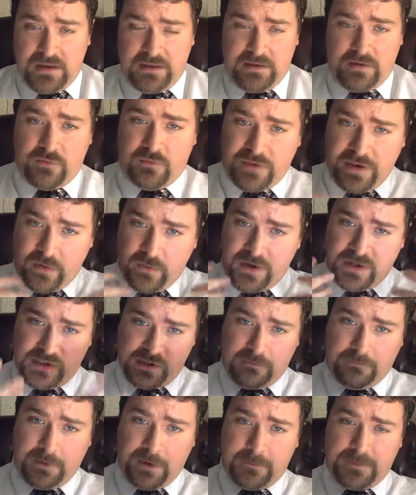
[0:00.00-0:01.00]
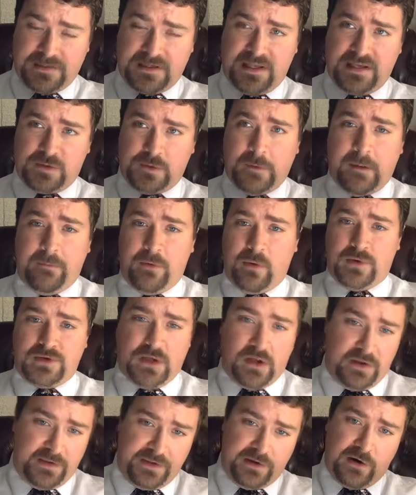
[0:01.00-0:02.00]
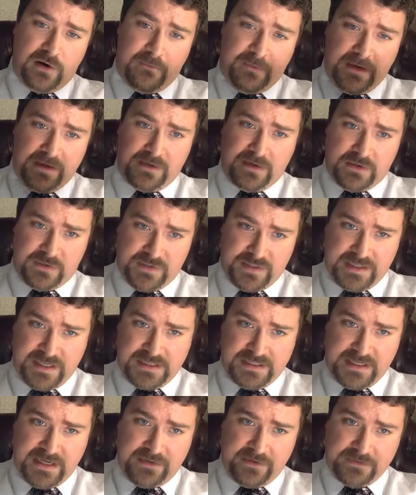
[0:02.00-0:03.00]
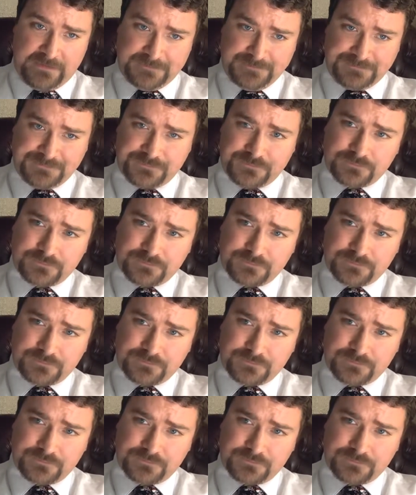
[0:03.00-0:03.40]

The original purpose of this, remember, was all the European countries get together